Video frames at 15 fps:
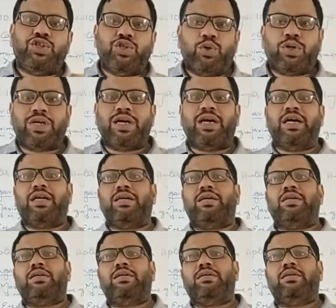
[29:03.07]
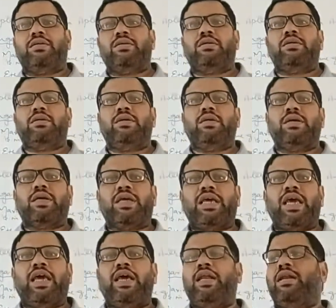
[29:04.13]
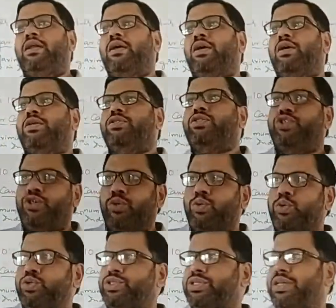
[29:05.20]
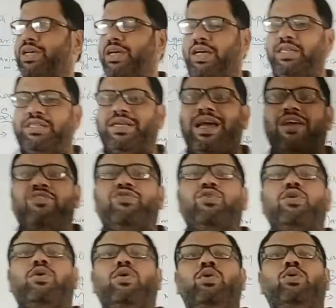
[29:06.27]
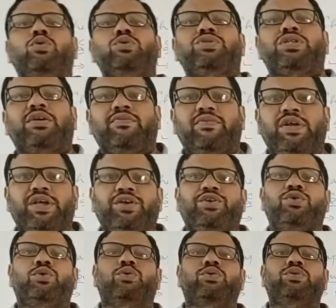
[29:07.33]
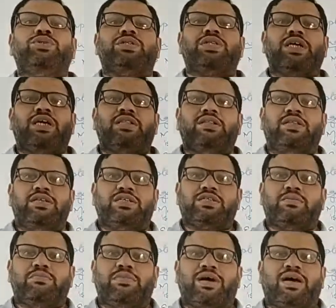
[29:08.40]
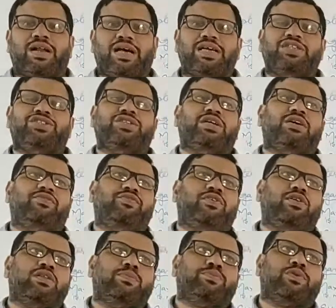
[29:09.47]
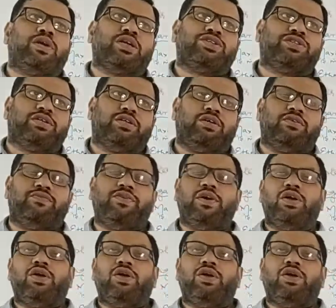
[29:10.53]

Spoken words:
sugar cane juice is exclusively used in this Maharashtra for the production of